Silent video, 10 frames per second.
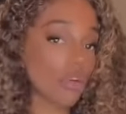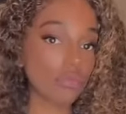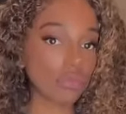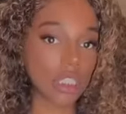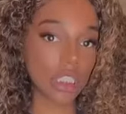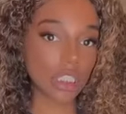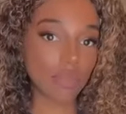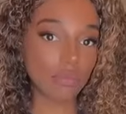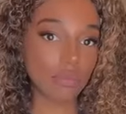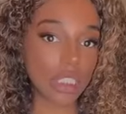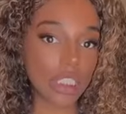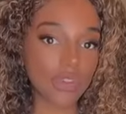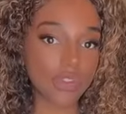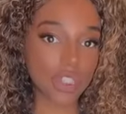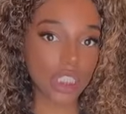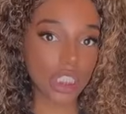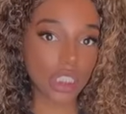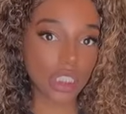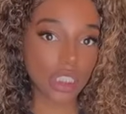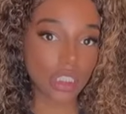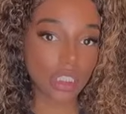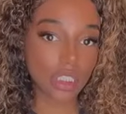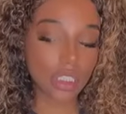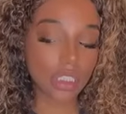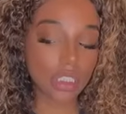Don't touch my fries.